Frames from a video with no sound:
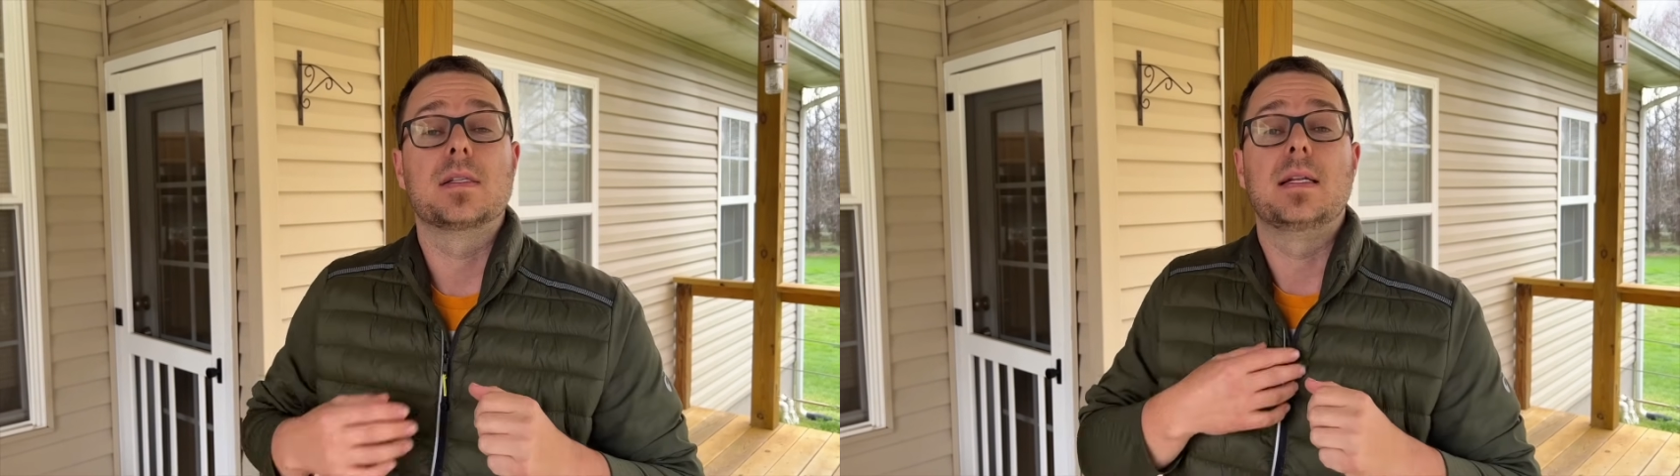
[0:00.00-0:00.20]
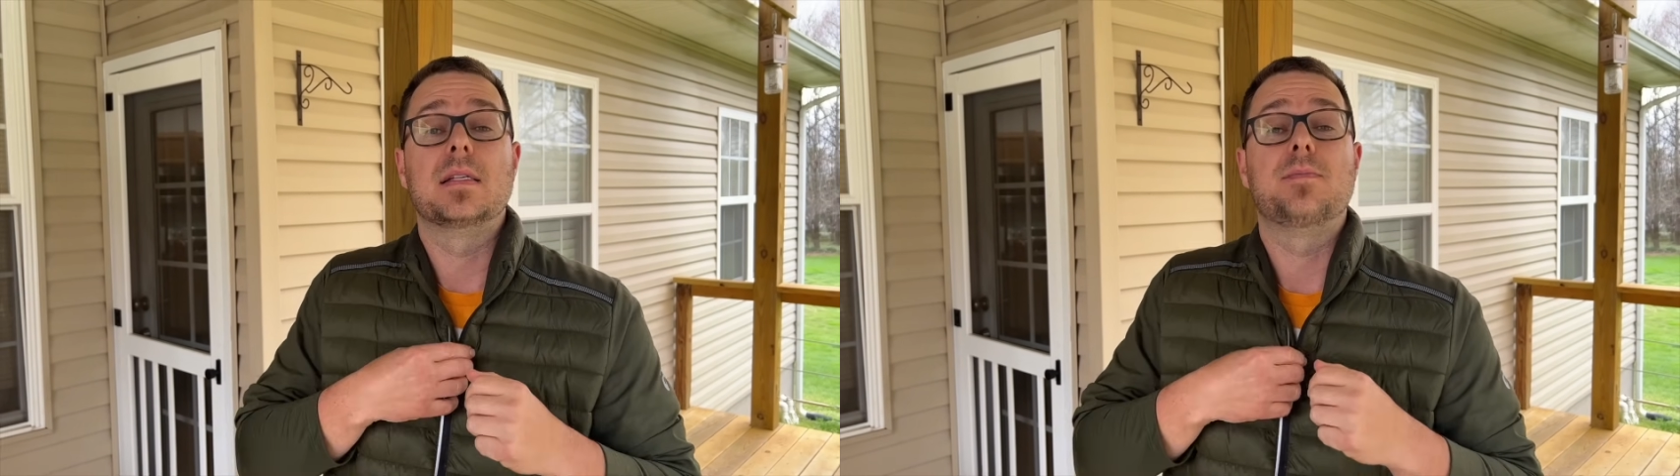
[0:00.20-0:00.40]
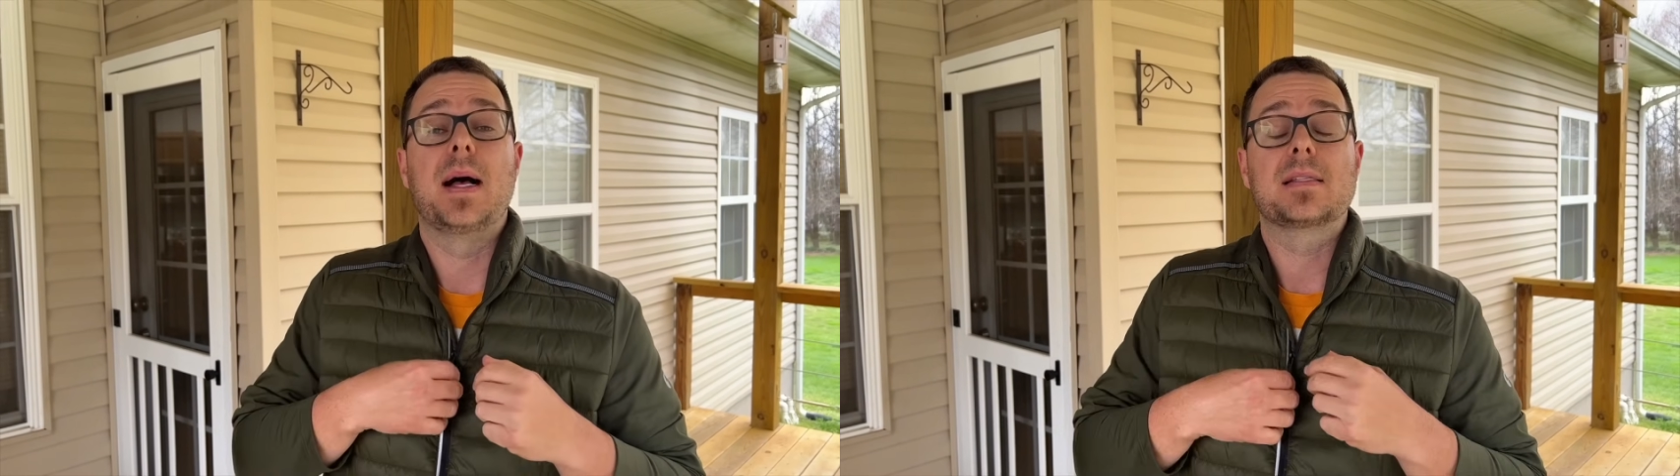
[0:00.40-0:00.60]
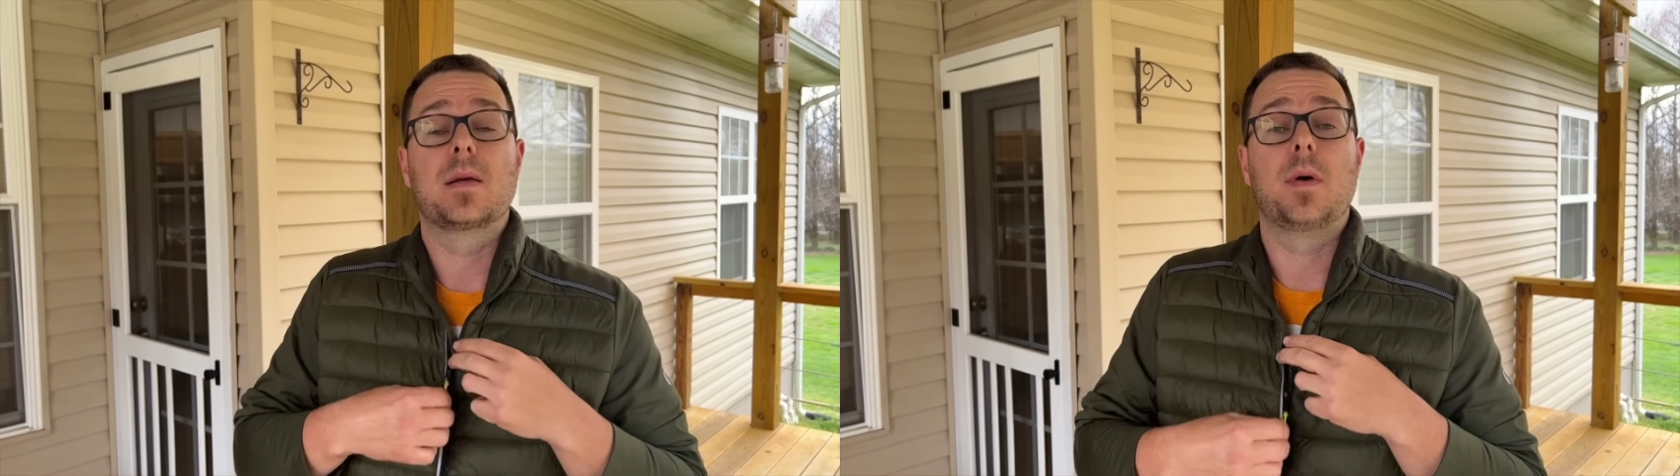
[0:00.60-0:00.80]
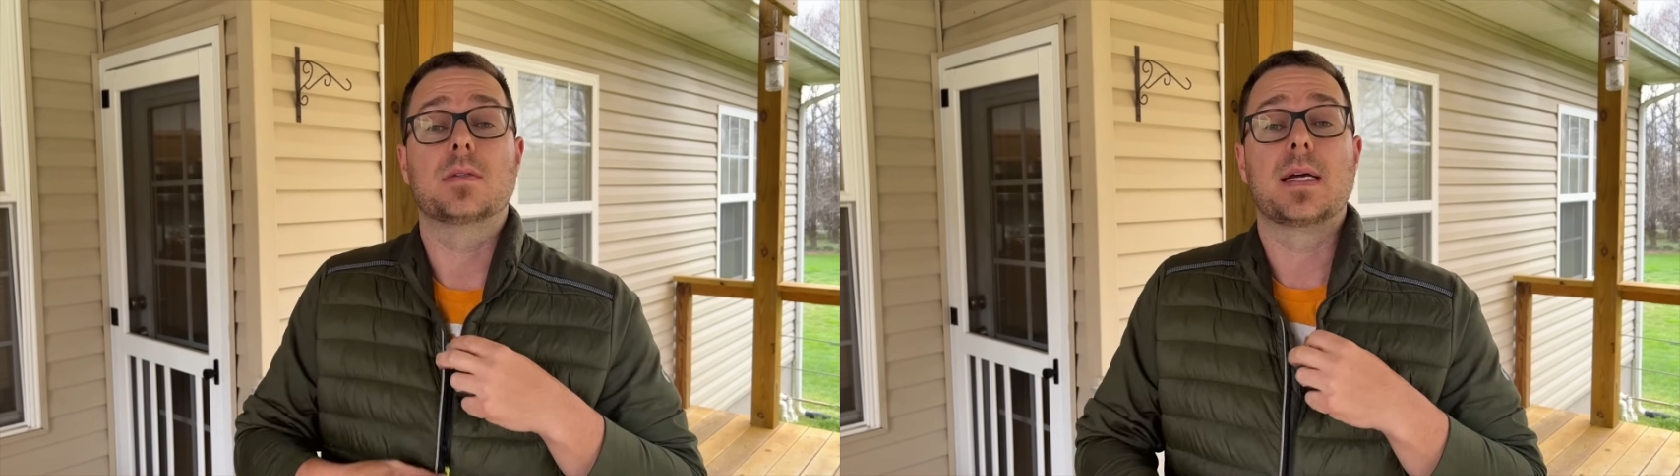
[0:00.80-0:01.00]
it is
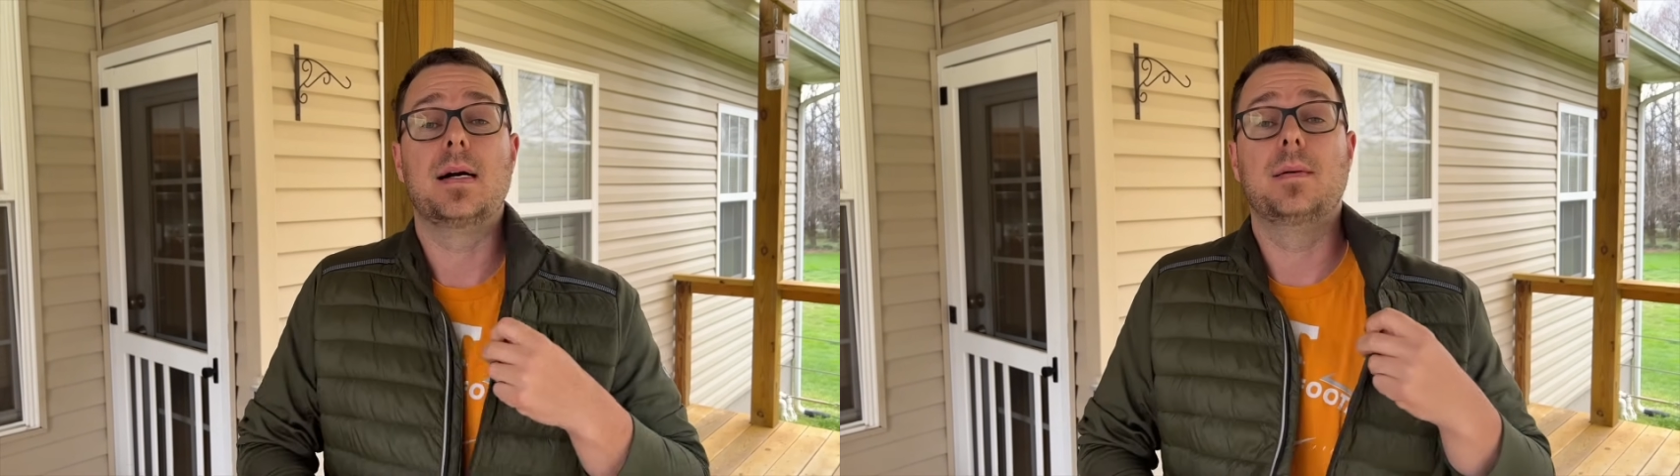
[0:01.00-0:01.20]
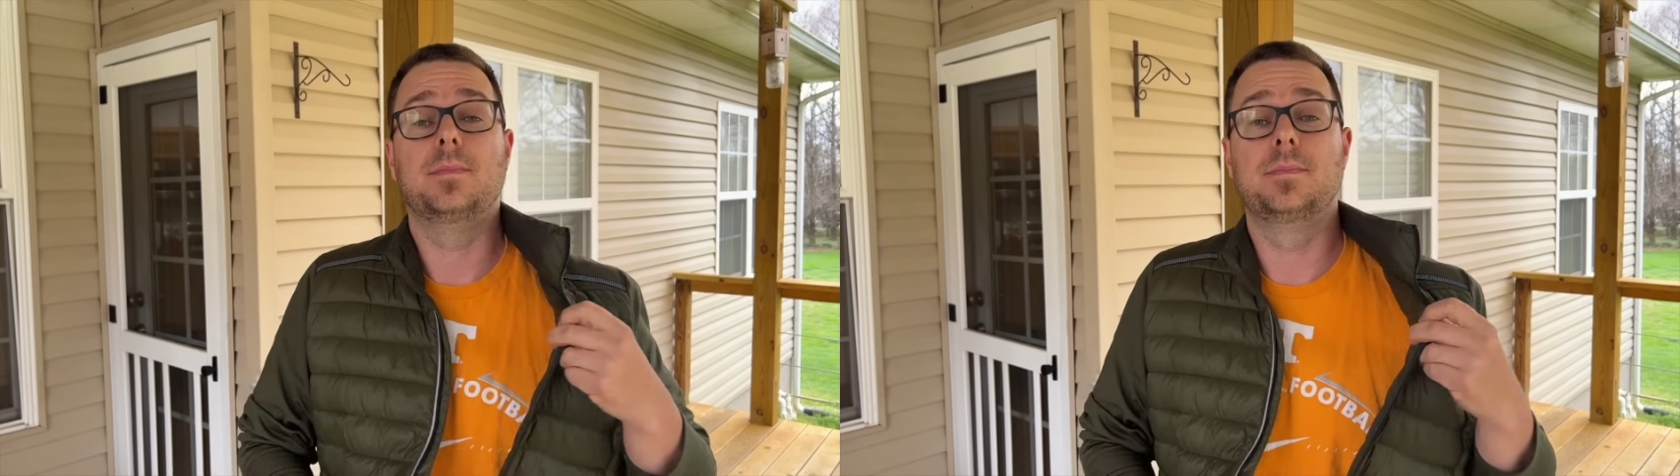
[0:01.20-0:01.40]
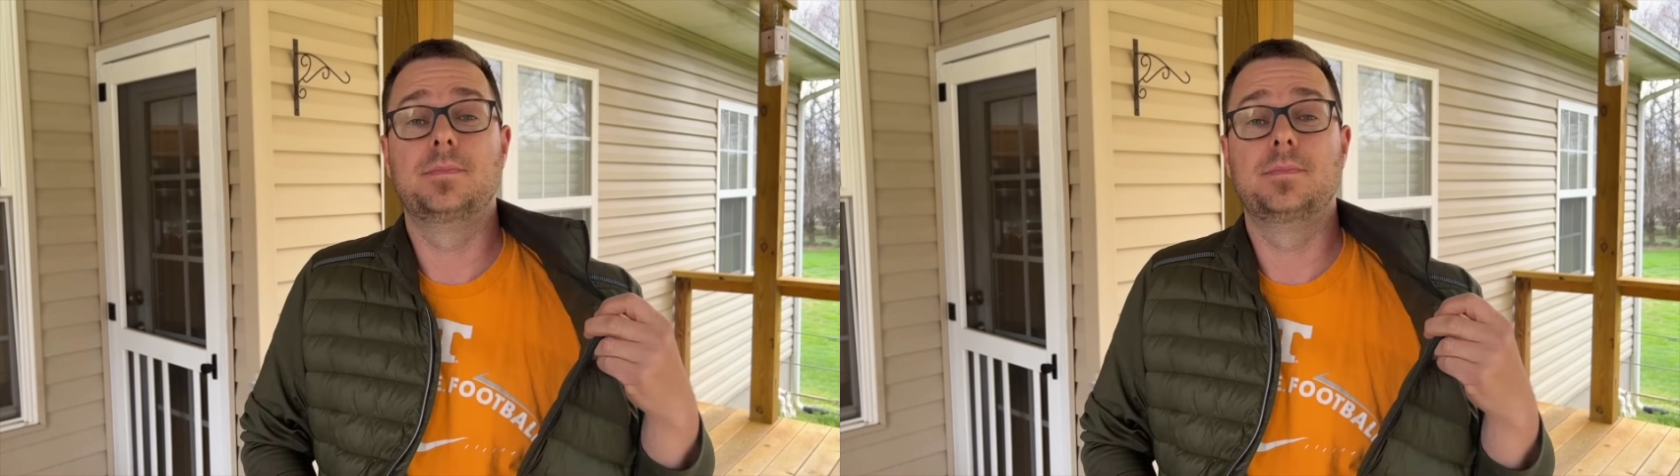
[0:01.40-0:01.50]
basketball time